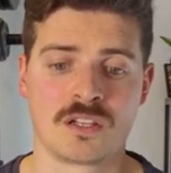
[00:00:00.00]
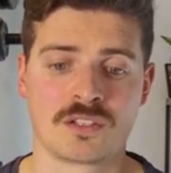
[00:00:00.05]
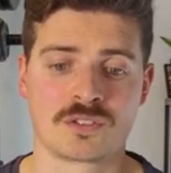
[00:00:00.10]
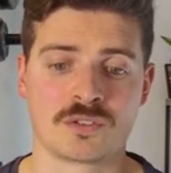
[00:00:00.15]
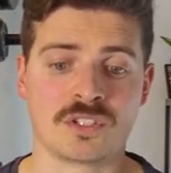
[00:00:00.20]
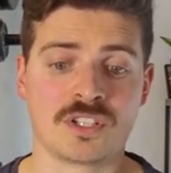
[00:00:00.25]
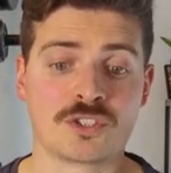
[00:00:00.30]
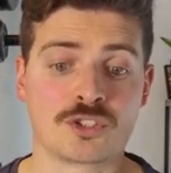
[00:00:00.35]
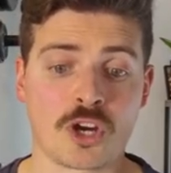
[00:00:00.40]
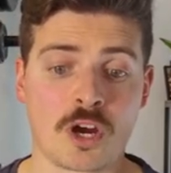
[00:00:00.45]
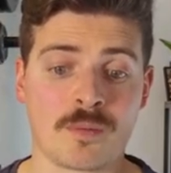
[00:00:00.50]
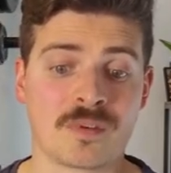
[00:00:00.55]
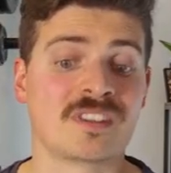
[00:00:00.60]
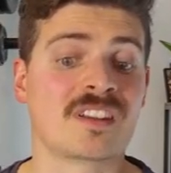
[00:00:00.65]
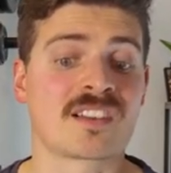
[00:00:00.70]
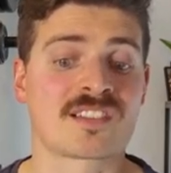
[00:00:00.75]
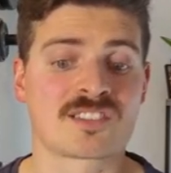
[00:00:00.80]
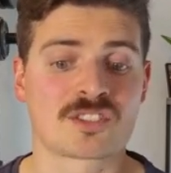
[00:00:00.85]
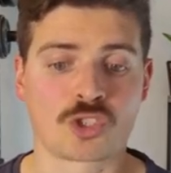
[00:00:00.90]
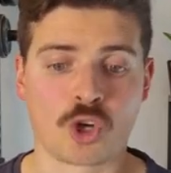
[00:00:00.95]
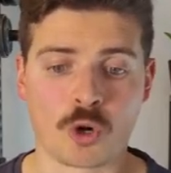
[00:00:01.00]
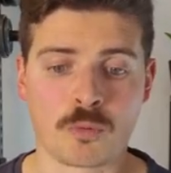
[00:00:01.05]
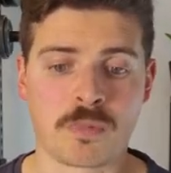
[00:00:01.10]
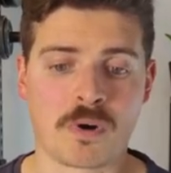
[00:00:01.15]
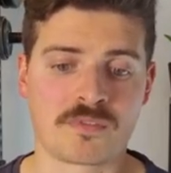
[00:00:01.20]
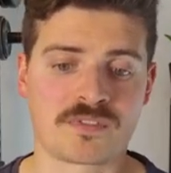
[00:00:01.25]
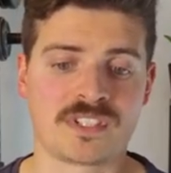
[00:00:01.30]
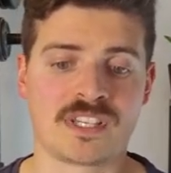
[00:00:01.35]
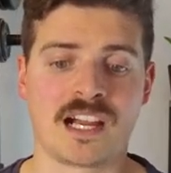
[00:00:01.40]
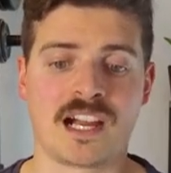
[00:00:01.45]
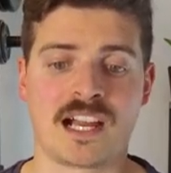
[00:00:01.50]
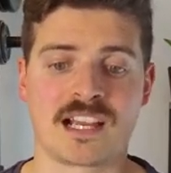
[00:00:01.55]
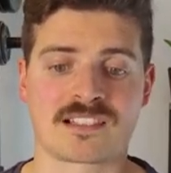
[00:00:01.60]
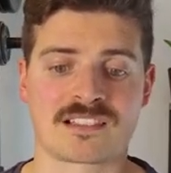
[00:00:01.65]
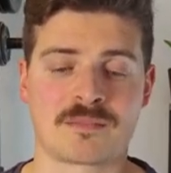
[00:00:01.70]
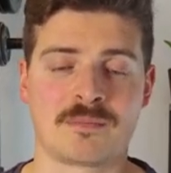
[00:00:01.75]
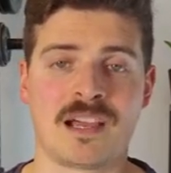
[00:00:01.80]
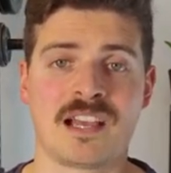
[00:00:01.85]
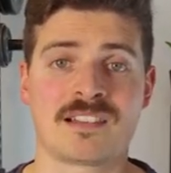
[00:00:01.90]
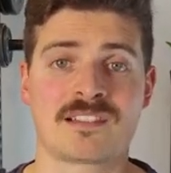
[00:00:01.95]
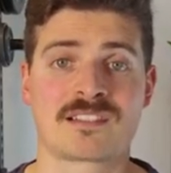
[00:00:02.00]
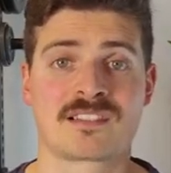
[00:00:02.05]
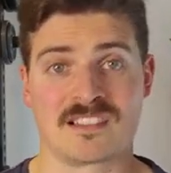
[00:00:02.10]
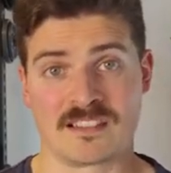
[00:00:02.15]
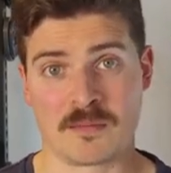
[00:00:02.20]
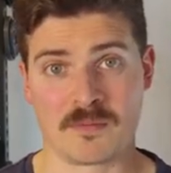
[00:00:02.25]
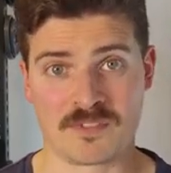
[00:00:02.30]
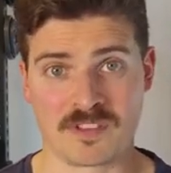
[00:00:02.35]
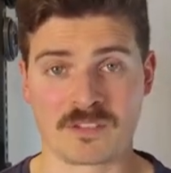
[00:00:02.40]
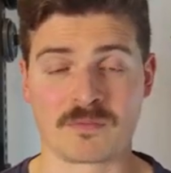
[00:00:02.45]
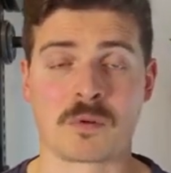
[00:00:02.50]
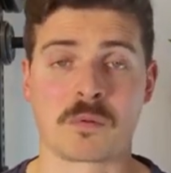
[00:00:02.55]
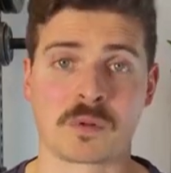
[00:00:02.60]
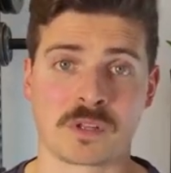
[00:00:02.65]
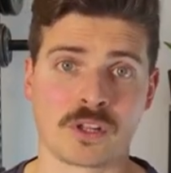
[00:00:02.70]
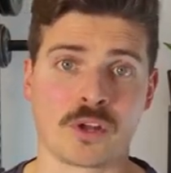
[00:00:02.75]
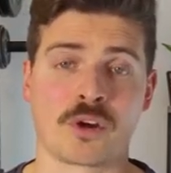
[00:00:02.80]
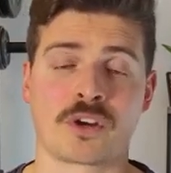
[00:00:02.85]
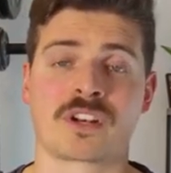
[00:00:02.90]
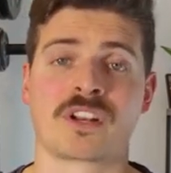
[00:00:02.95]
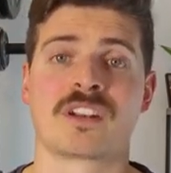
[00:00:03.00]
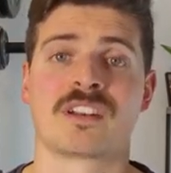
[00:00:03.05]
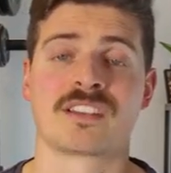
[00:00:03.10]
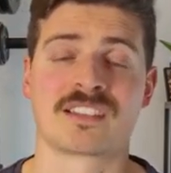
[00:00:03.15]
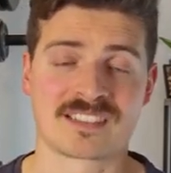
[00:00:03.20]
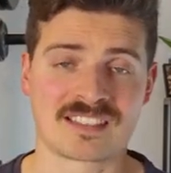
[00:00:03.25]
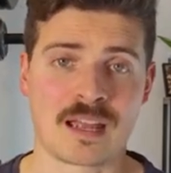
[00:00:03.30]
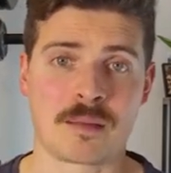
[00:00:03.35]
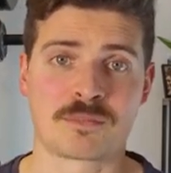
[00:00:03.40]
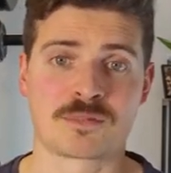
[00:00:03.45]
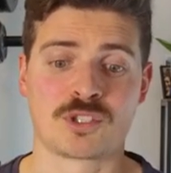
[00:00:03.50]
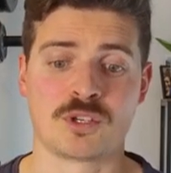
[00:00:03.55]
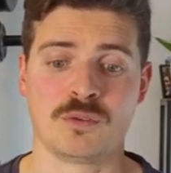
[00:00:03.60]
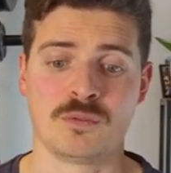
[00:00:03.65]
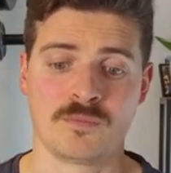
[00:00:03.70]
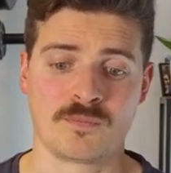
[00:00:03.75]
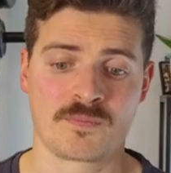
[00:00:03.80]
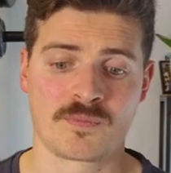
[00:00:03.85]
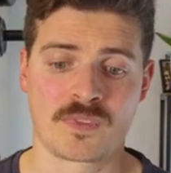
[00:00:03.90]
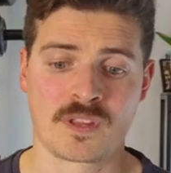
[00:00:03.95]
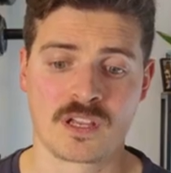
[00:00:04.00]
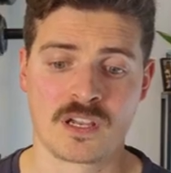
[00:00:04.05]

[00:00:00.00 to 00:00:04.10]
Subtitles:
to determine the scope of the ISMS, something we will learn in step 2,